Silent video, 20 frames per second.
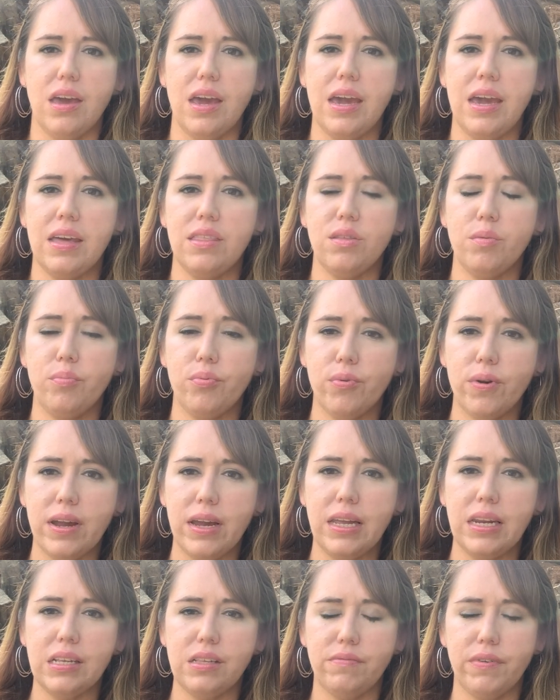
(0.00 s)
And the
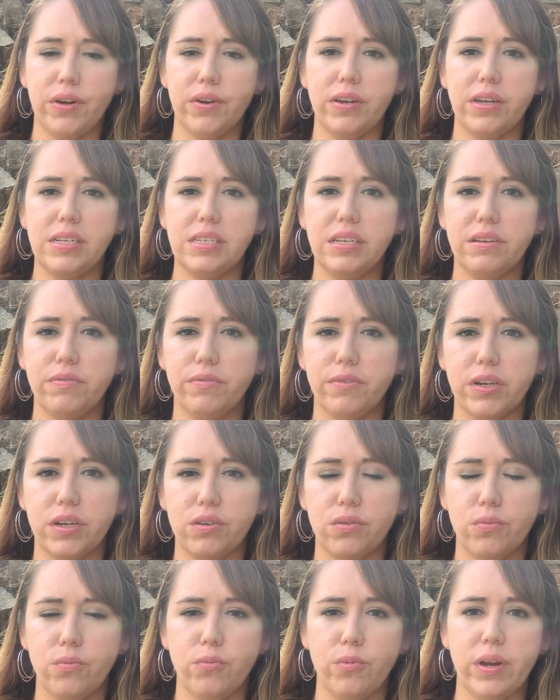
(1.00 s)
brain is very
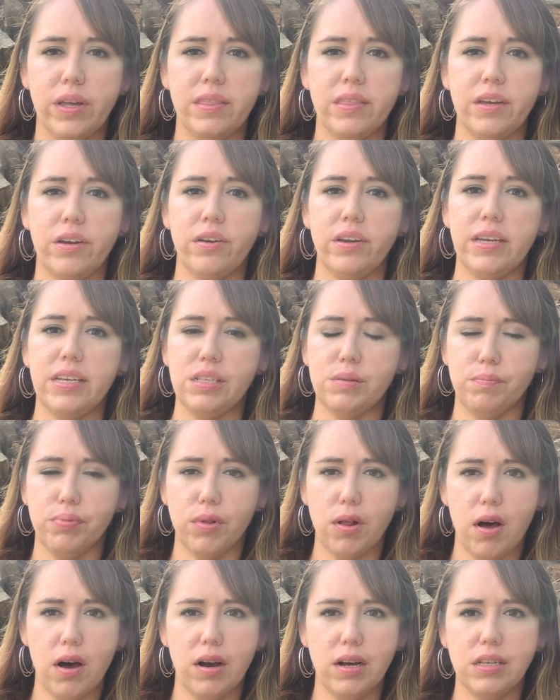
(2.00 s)
different. When there is
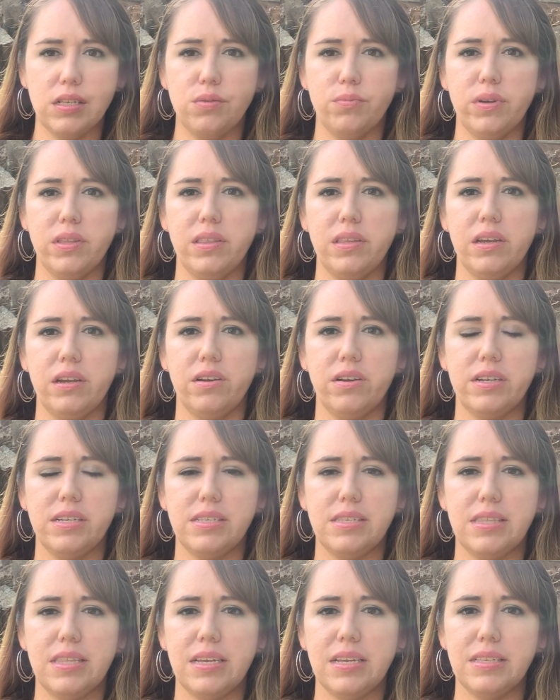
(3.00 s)
blocks, when there
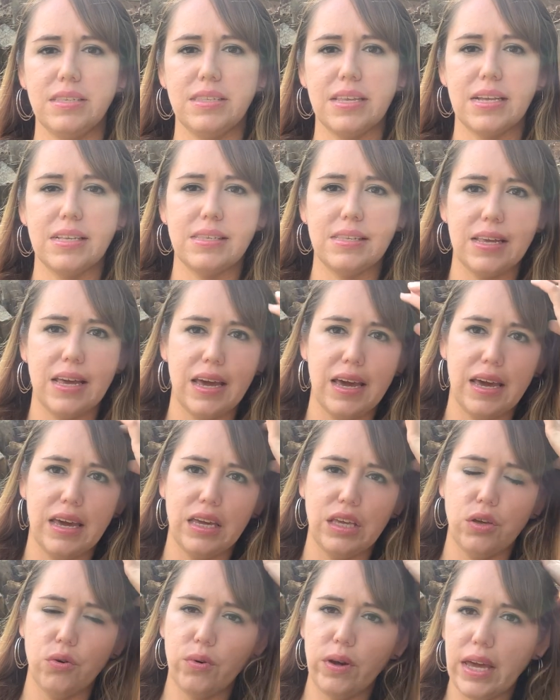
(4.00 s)
is things that say
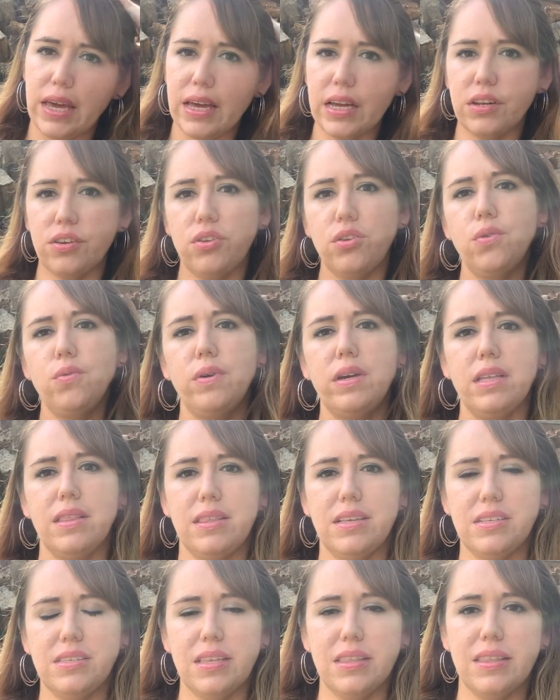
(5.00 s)
you can't do it,
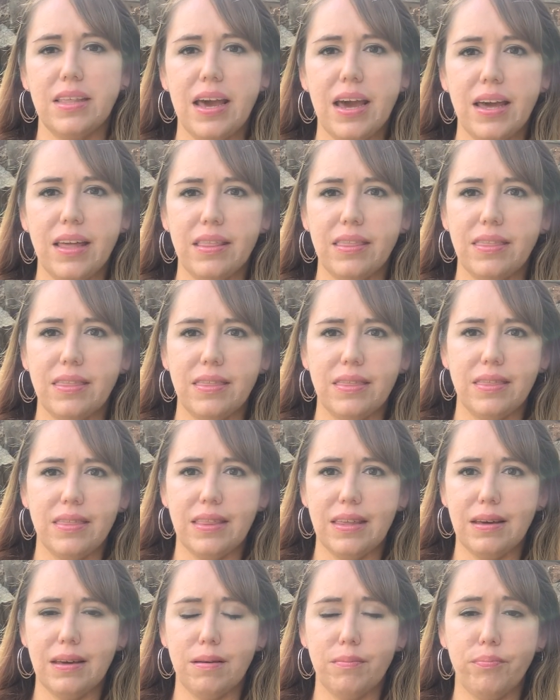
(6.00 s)
this and that,
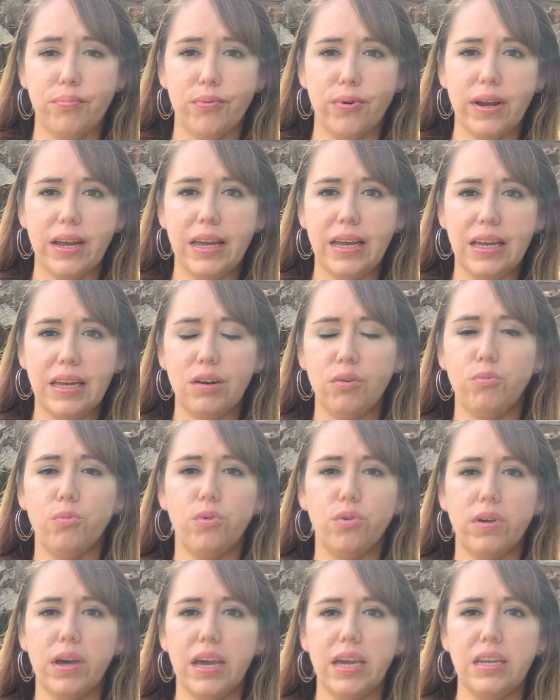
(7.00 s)
the brain
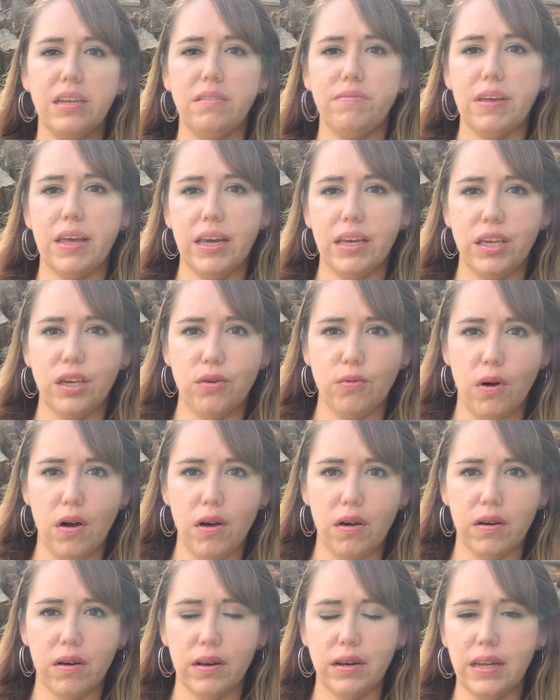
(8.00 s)
will kind of egg you
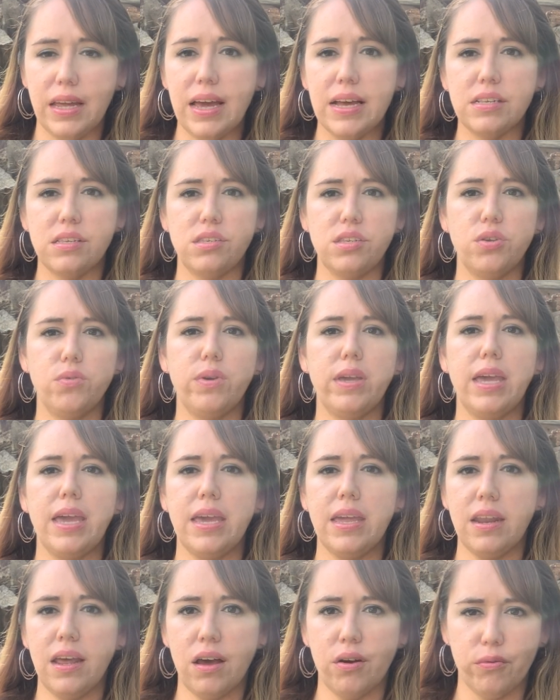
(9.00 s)
on. Yes, you
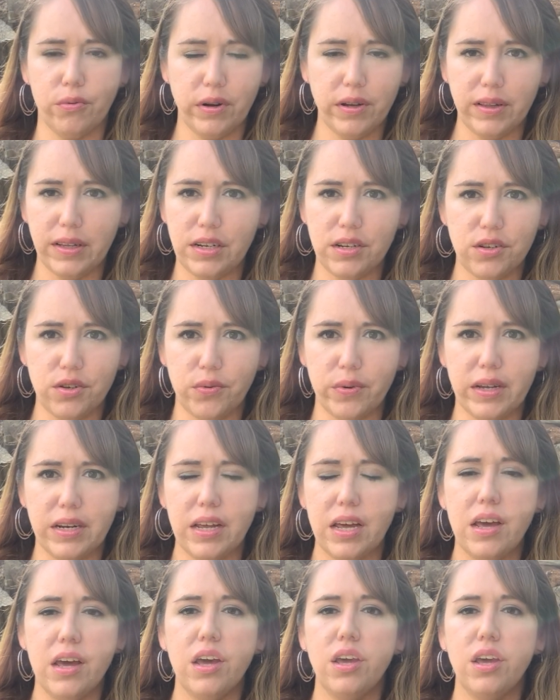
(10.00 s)
cannot really do it.